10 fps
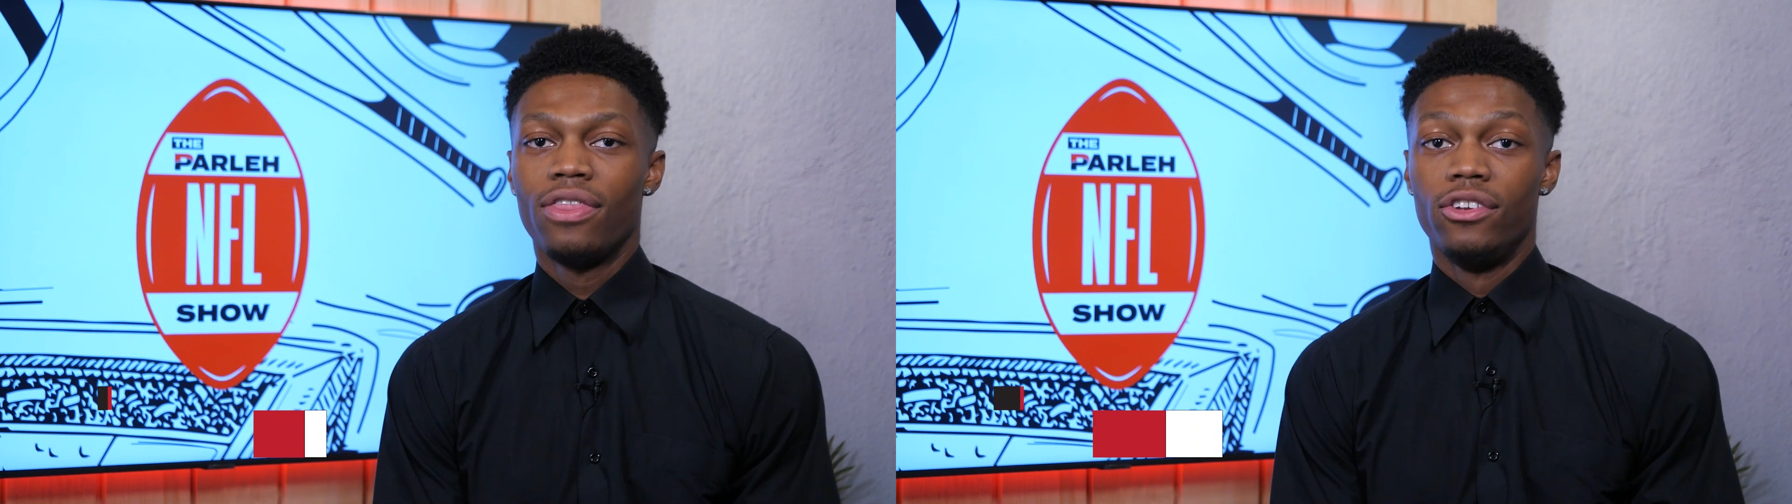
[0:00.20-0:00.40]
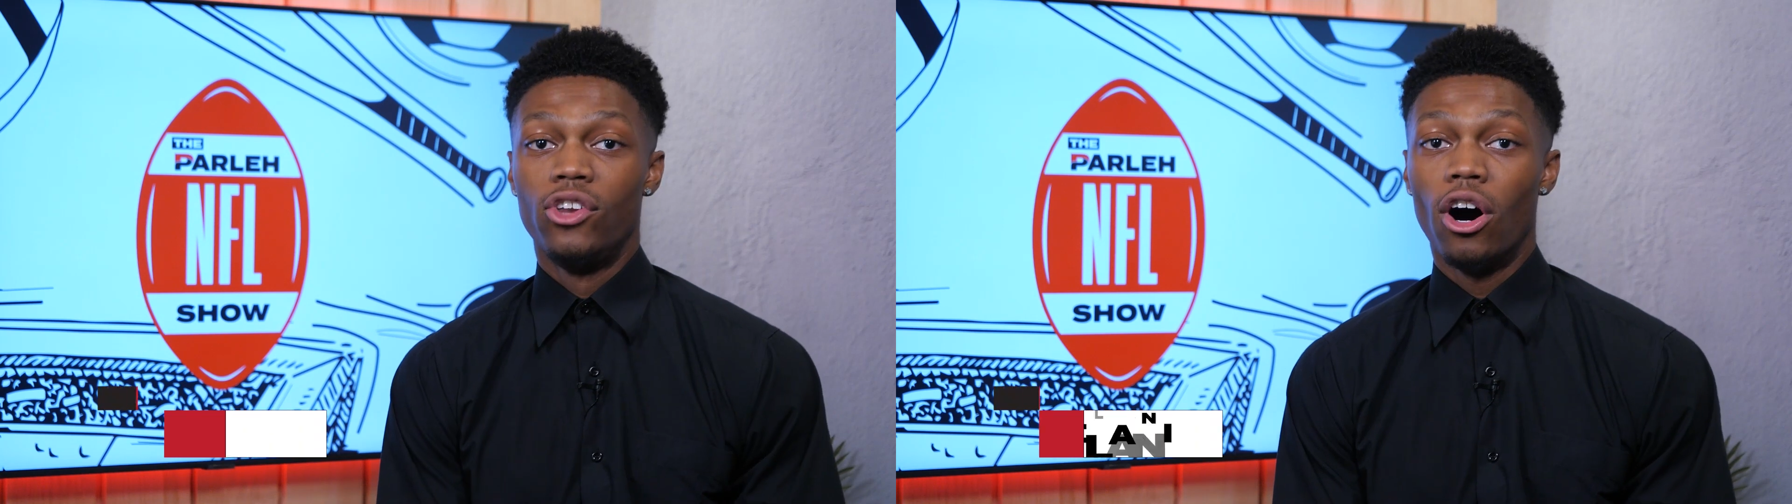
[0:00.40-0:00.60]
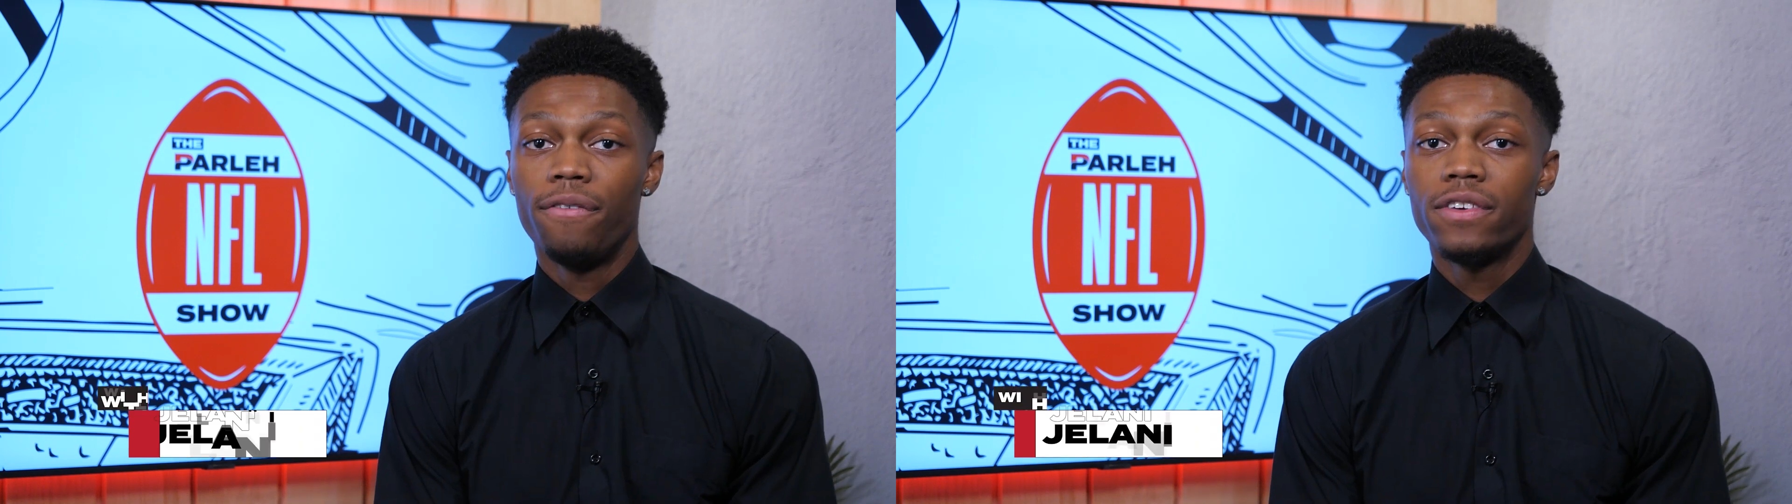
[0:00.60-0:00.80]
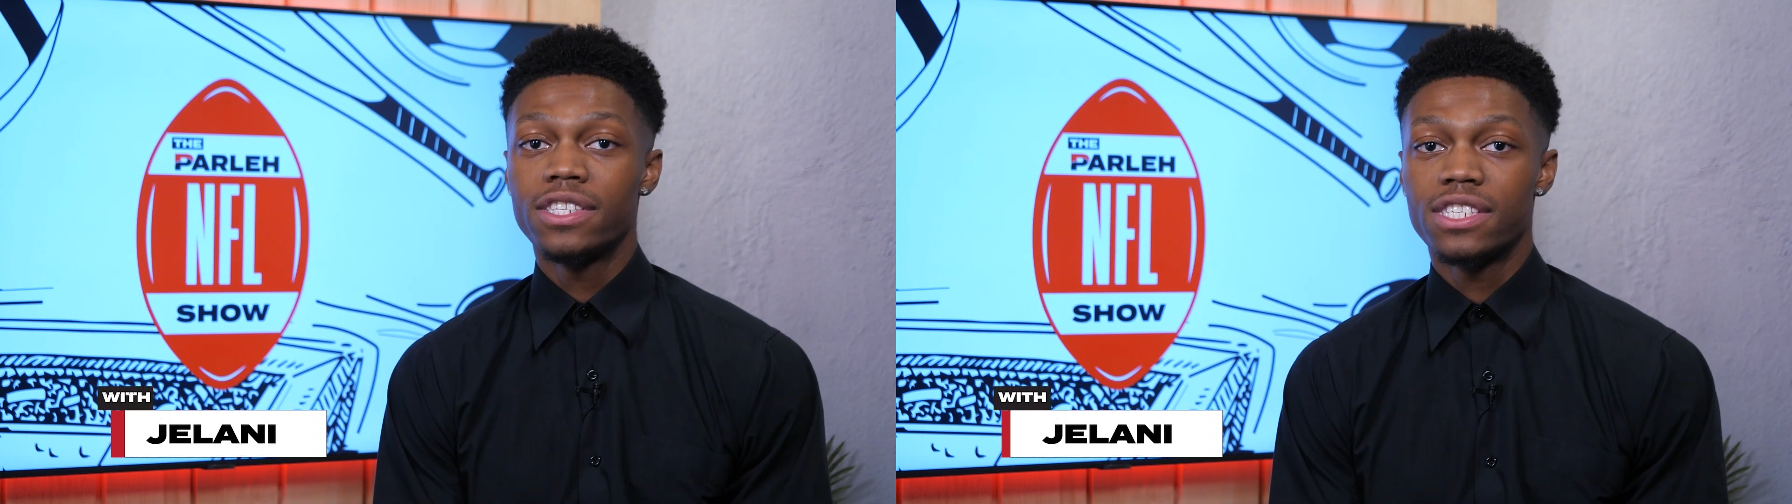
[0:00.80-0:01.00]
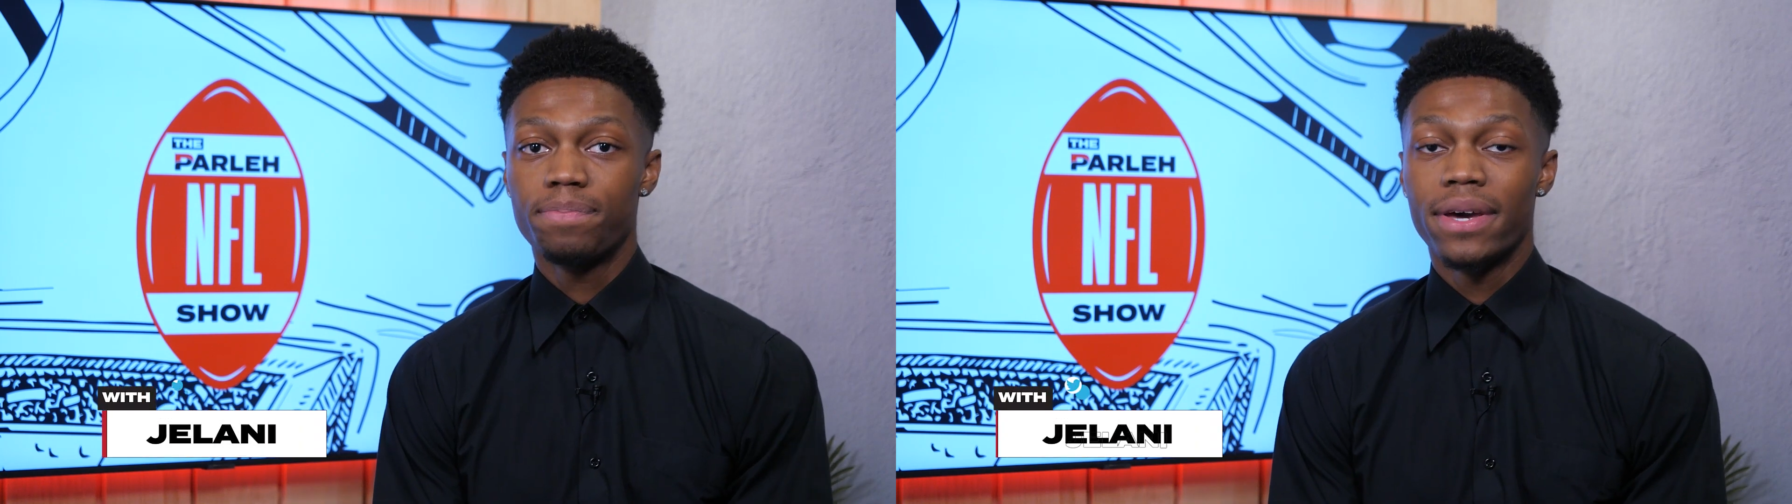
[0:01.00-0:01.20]
the
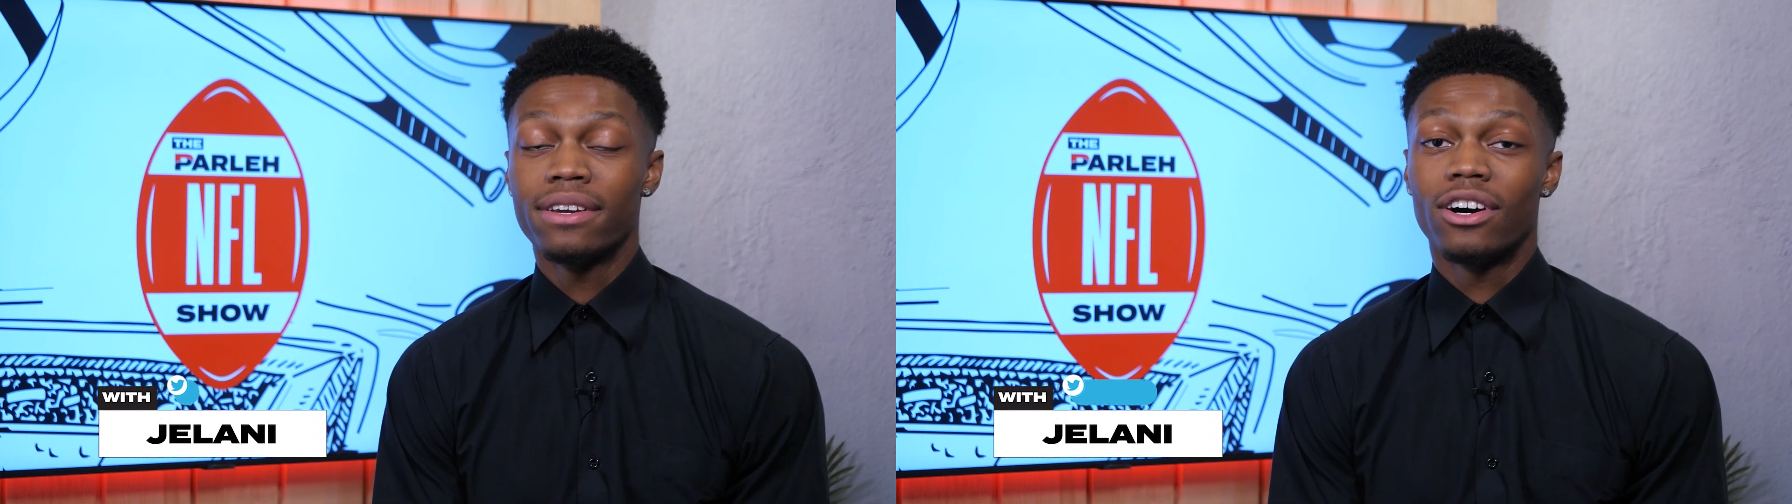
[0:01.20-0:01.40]
Dolphins spent